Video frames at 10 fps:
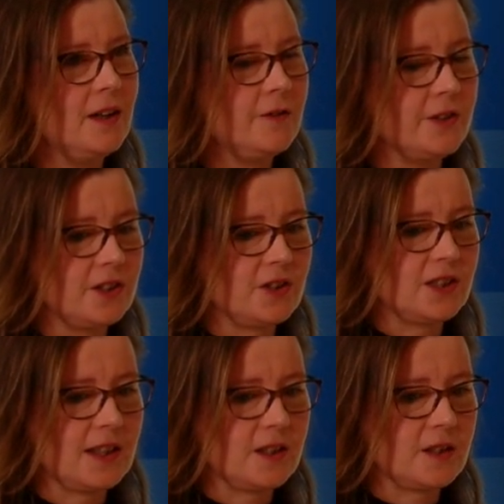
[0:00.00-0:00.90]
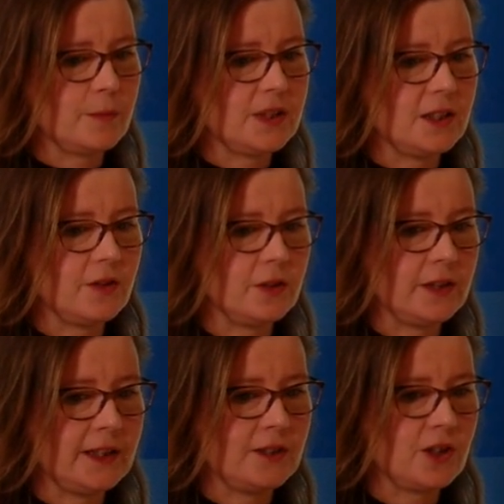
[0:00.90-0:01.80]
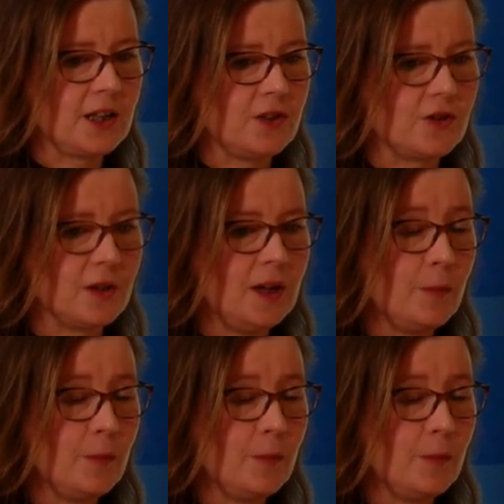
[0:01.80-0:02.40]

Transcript: for digitised material in education.